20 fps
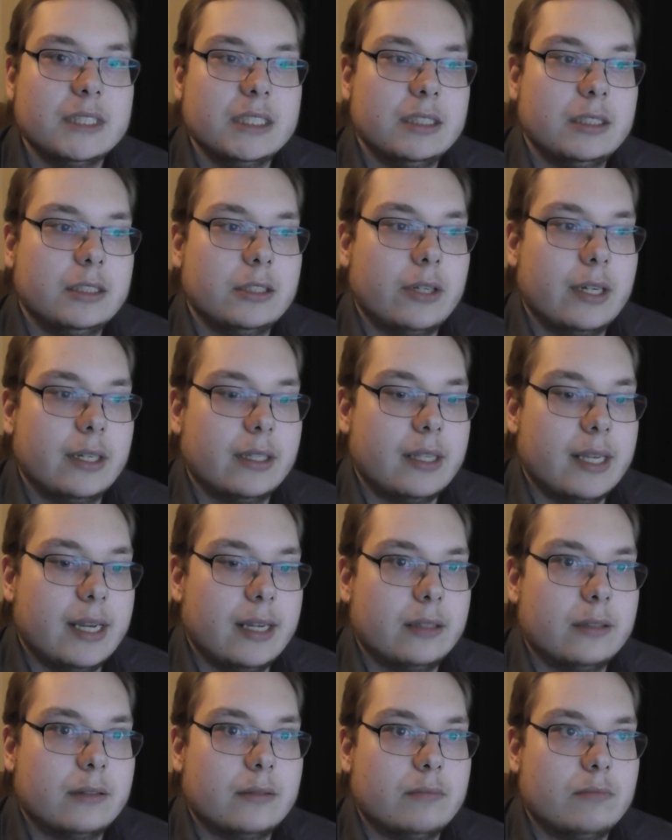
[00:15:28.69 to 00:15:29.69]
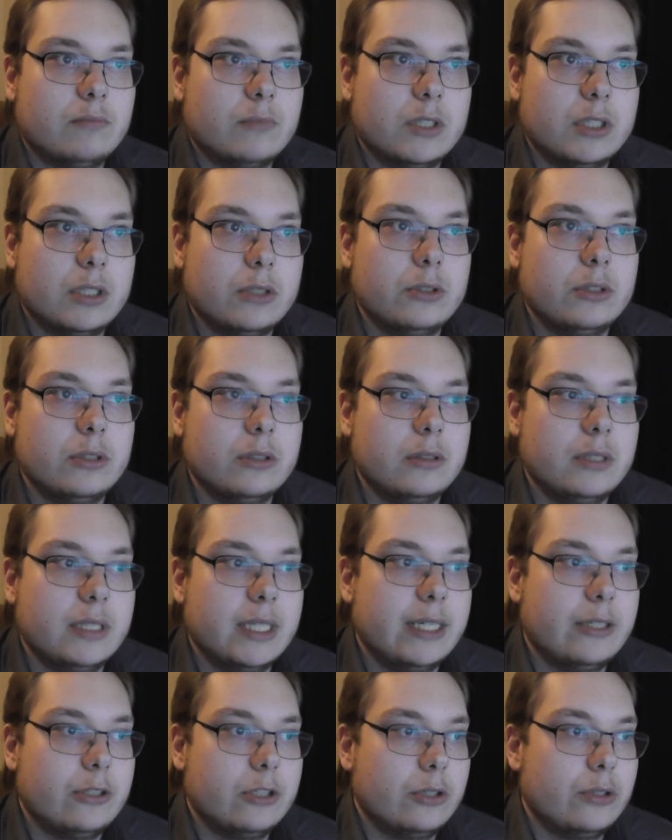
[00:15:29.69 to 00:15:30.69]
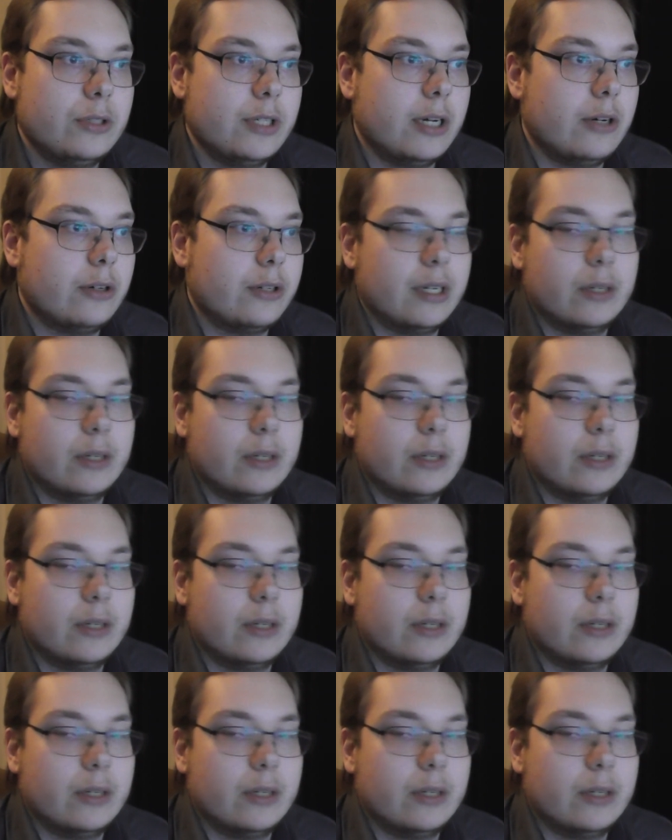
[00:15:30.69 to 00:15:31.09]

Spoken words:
So they're so dark